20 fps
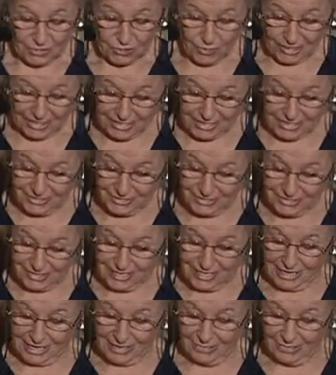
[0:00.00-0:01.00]
20 years
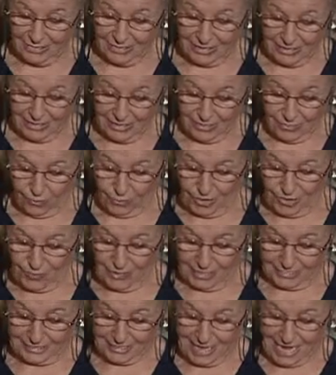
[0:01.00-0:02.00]
ago, we
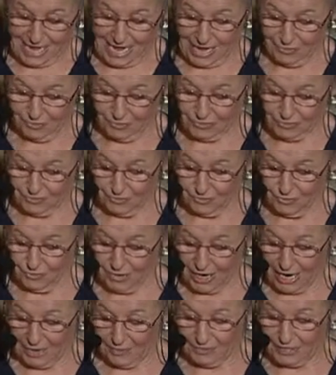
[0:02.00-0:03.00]
built a house from
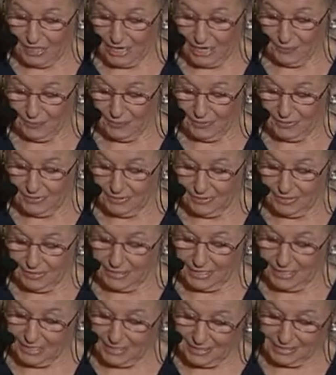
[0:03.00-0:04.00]
ground up,
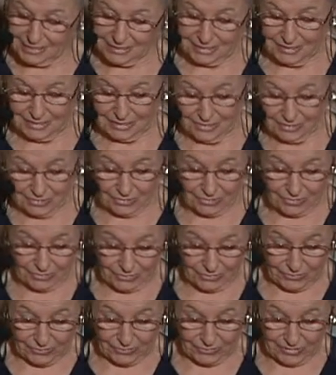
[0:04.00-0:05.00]
kids in the
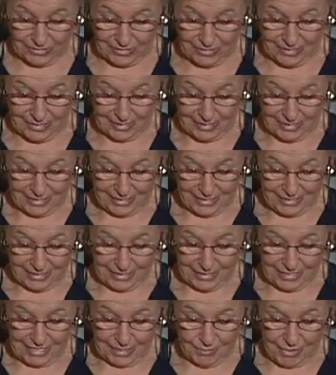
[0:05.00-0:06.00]
crew,
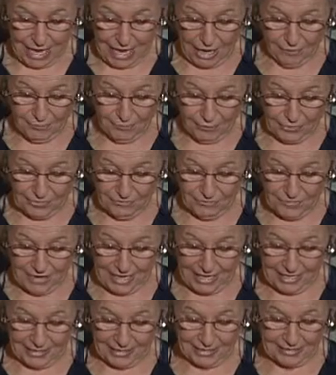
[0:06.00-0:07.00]
and a mouthful of
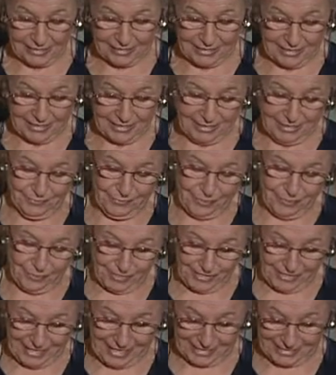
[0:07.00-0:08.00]
nails, and
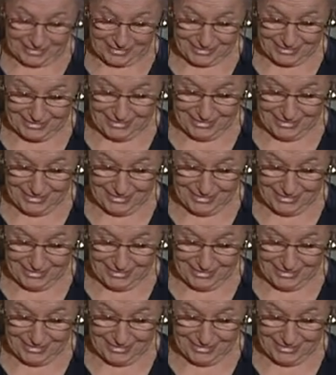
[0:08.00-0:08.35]
poor Dick